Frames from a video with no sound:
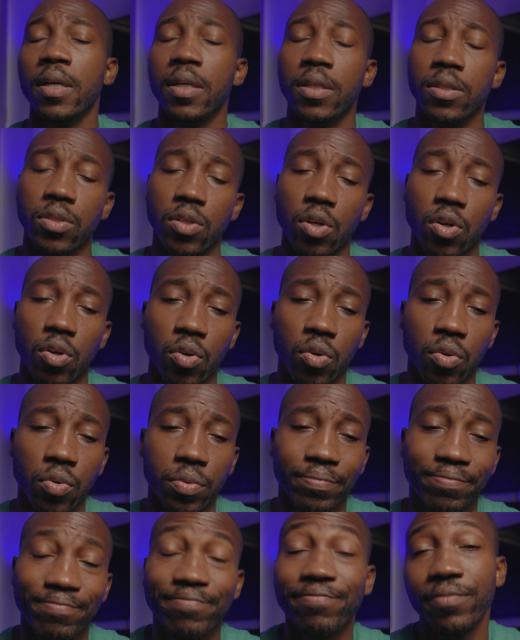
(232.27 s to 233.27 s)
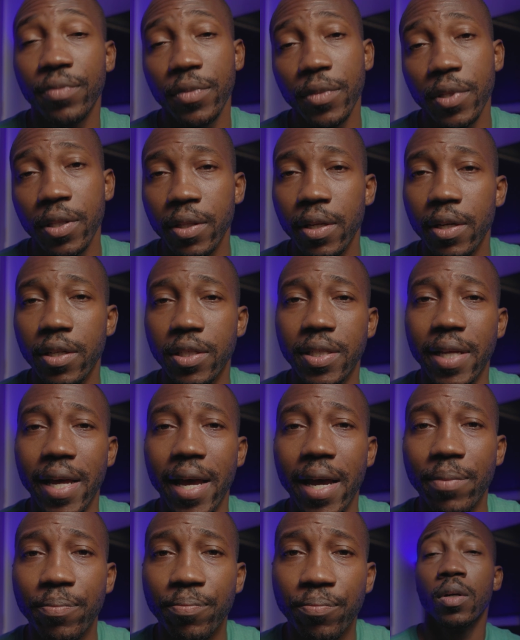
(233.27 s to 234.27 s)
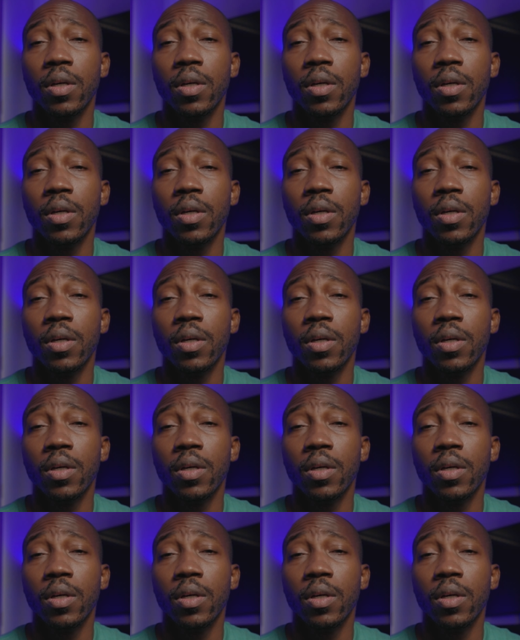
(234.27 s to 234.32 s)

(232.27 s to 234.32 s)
So there's that.